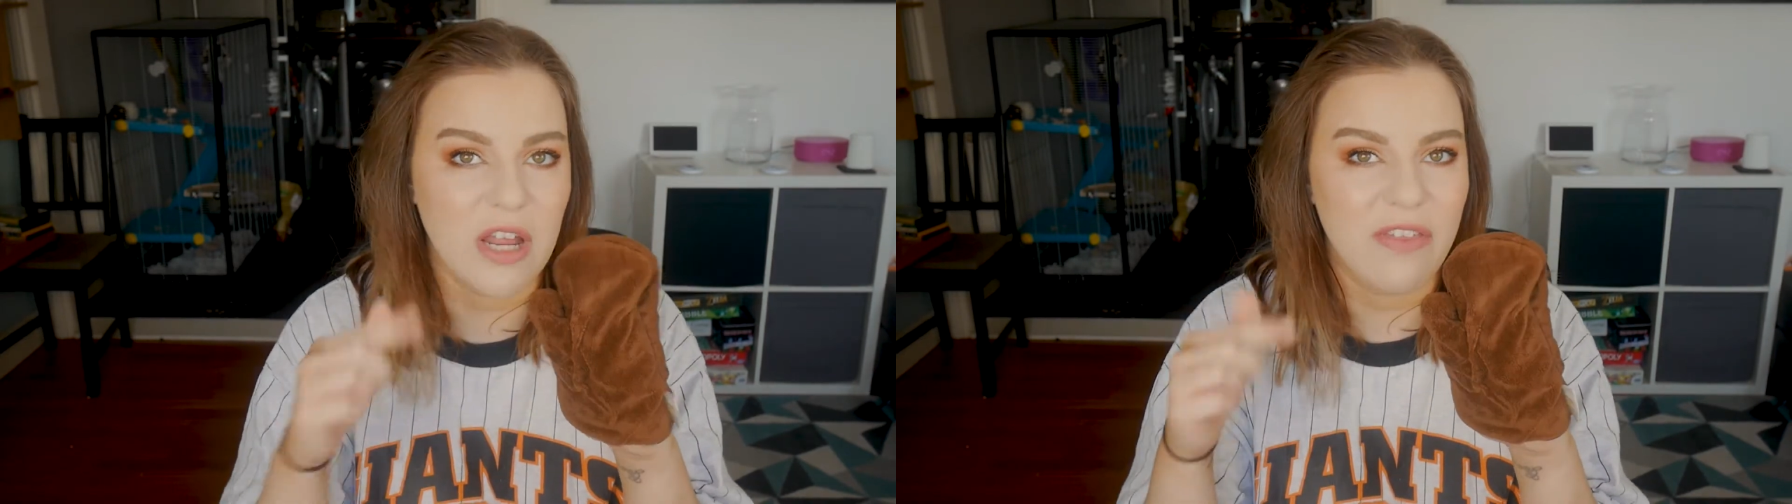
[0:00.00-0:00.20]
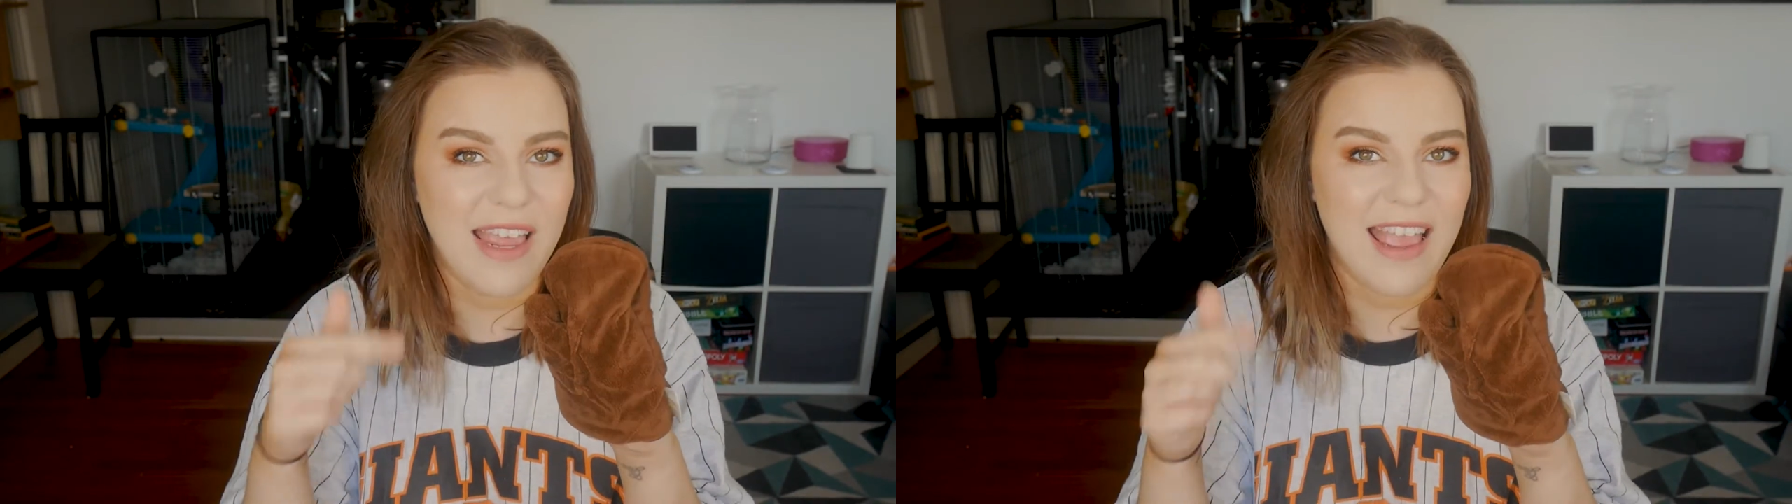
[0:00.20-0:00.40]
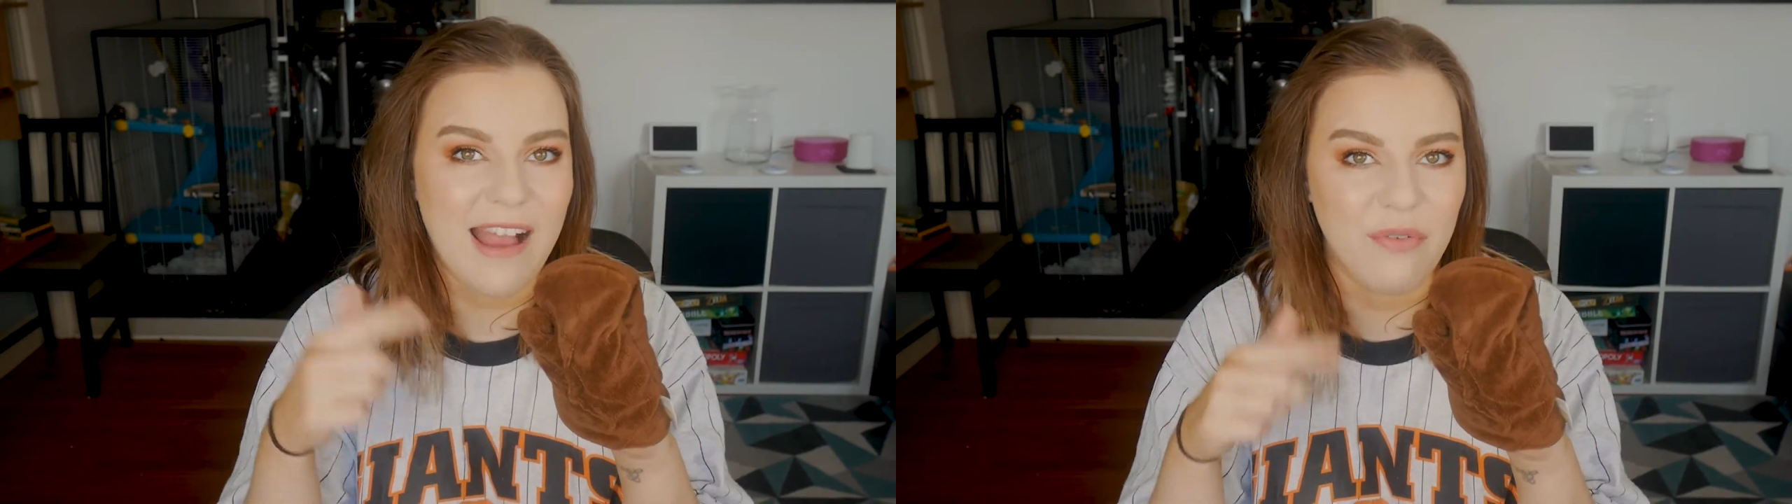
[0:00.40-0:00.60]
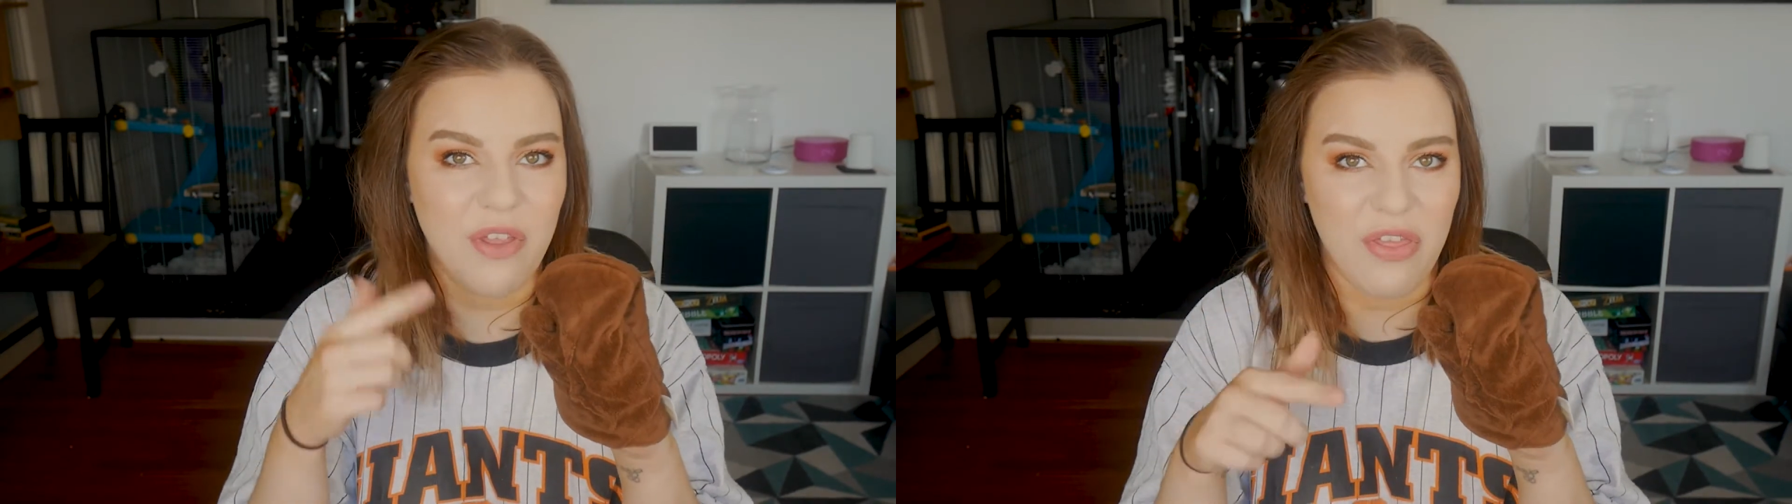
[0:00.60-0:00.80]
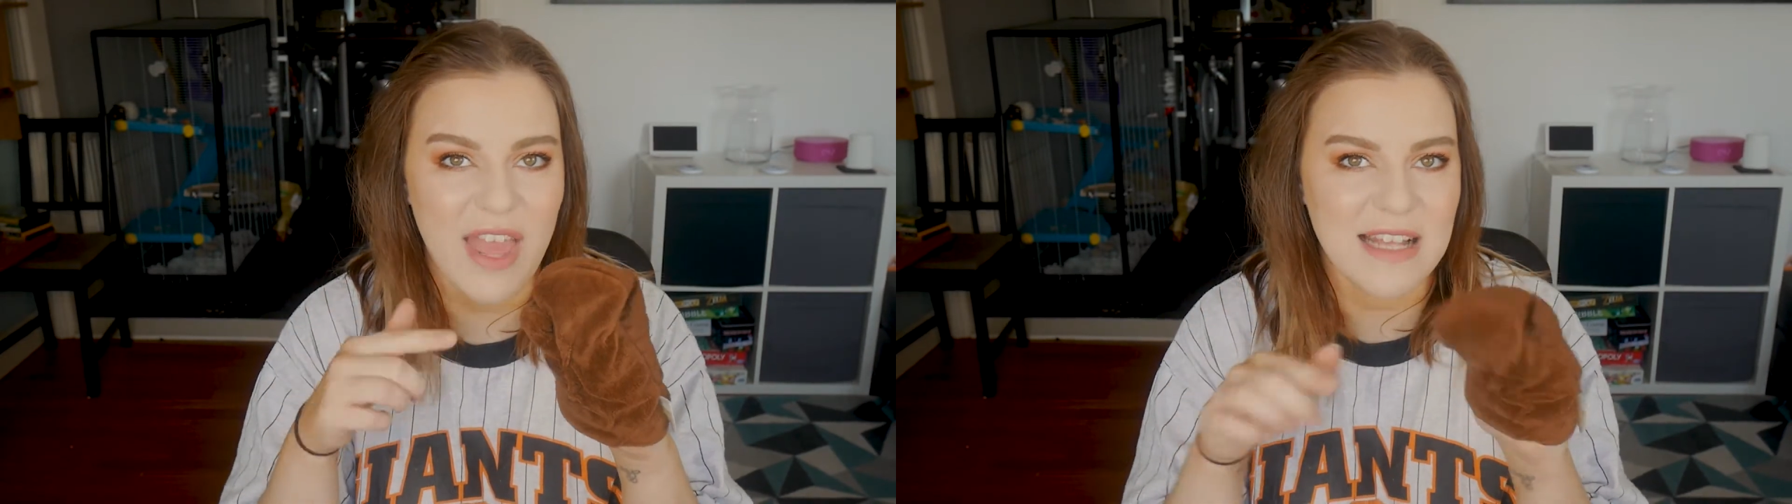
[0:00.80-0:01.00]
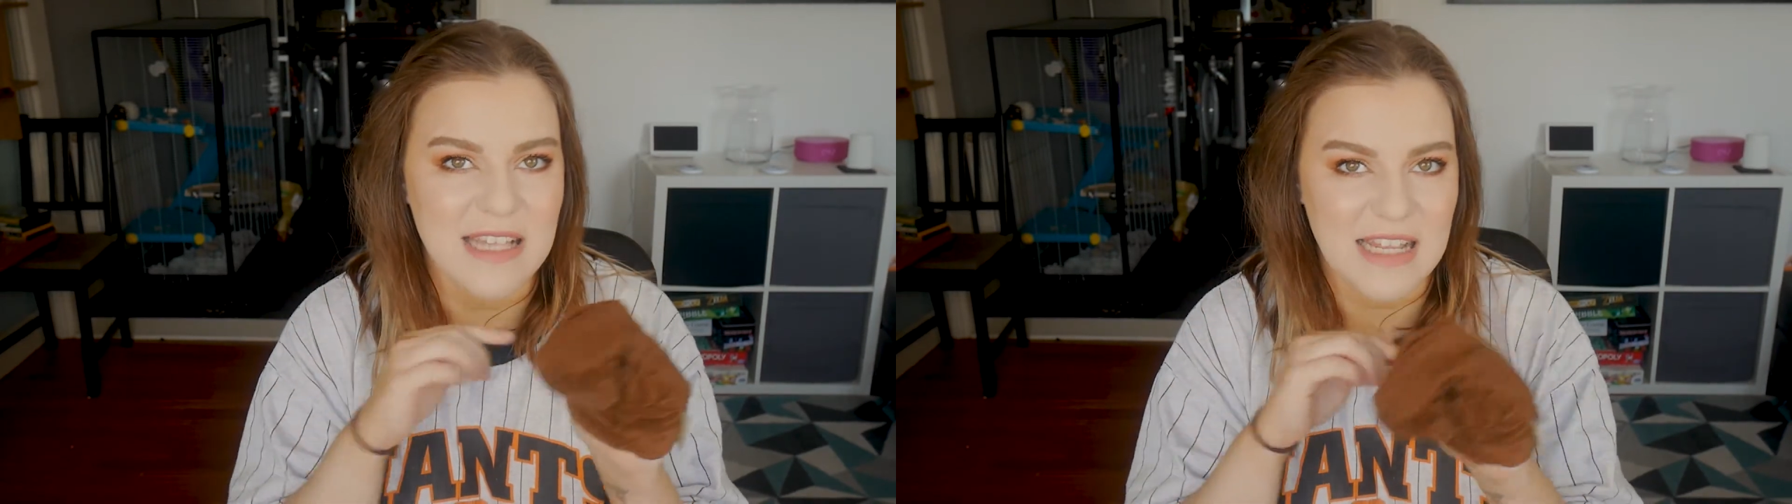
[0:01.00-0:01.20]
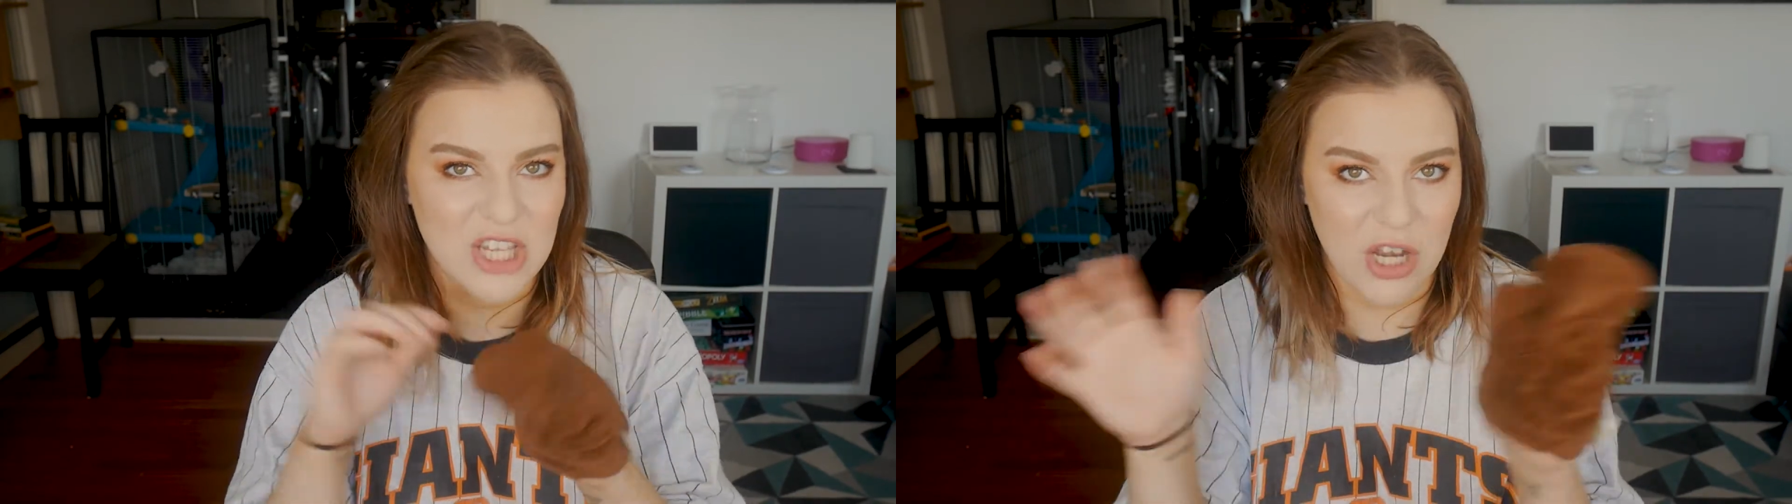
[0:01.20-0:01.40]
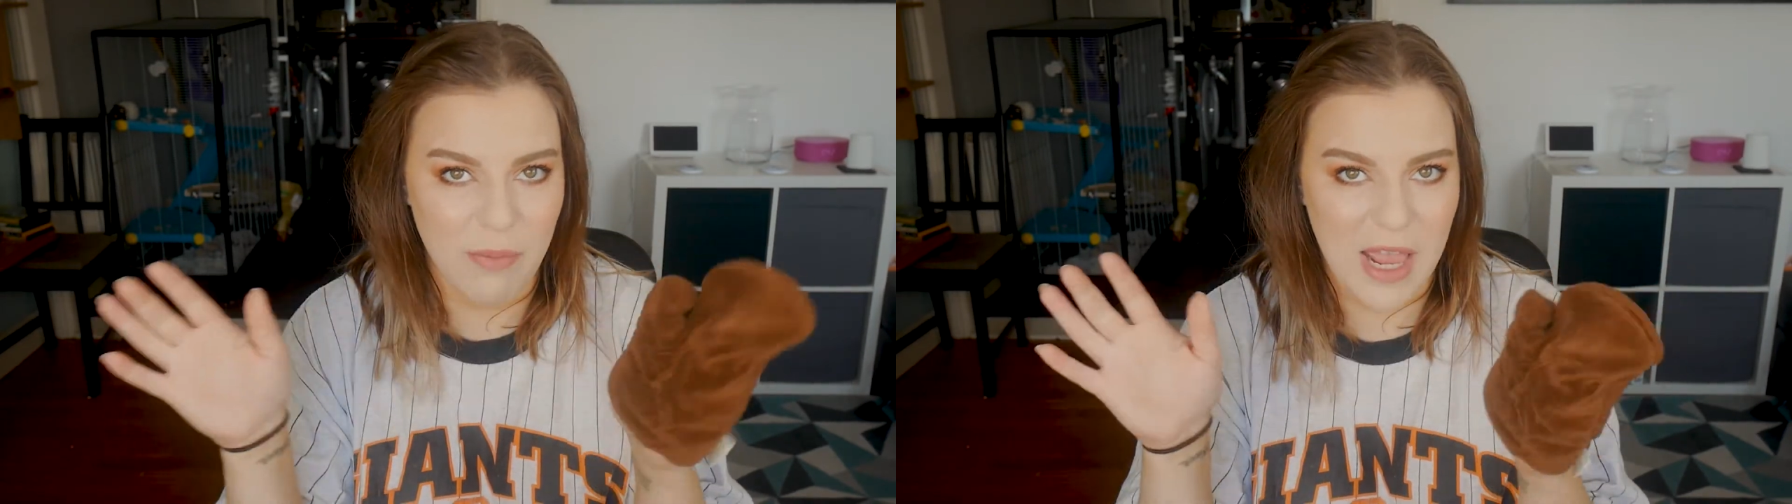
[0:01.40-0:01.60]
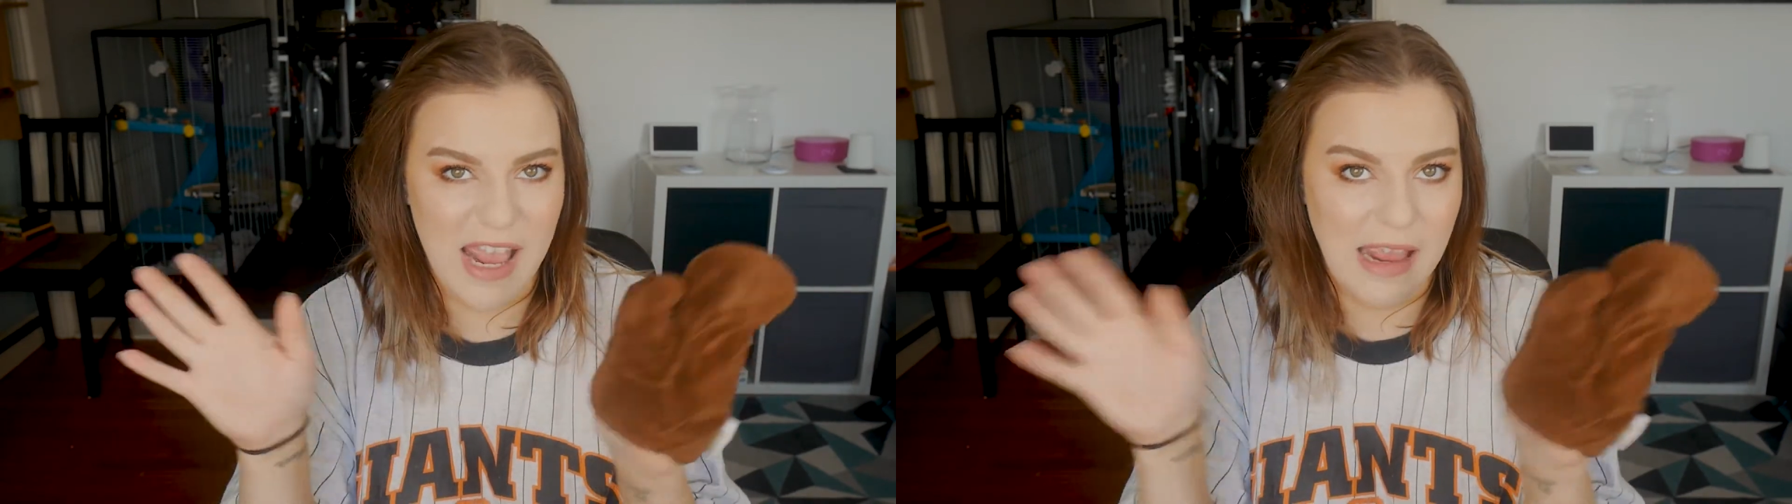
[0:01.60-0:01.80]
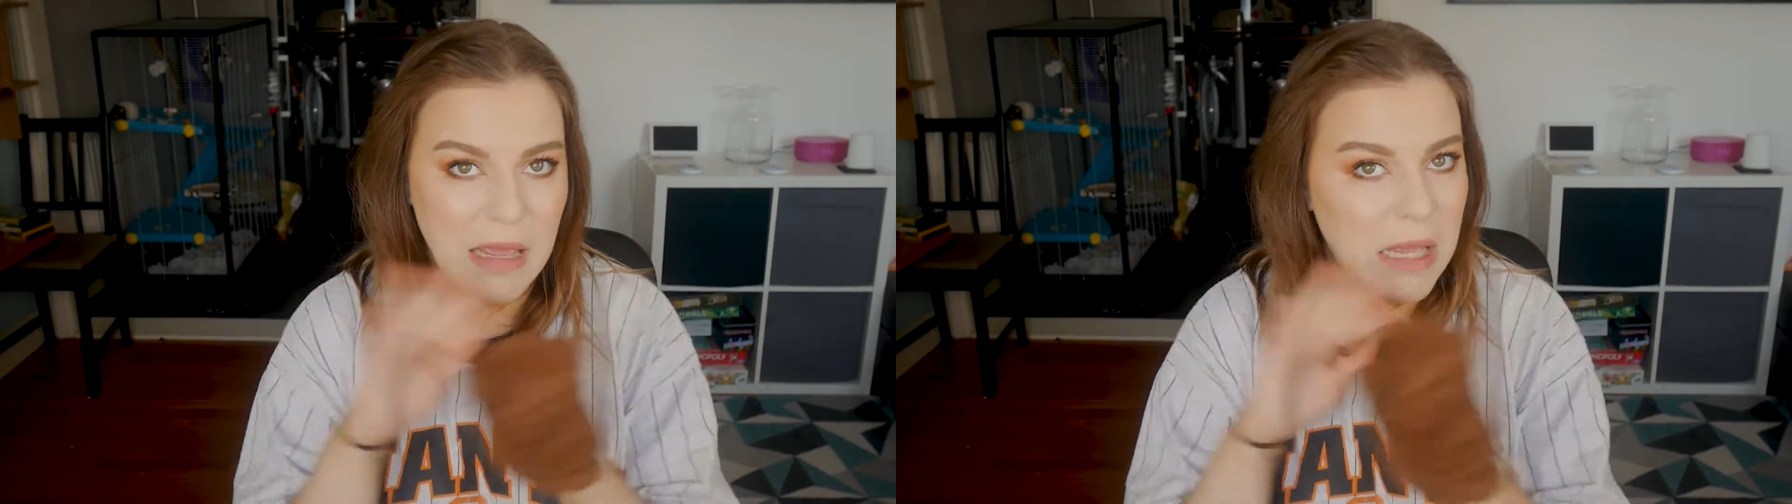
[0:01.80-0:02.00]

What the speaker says: and I think after this it's going to be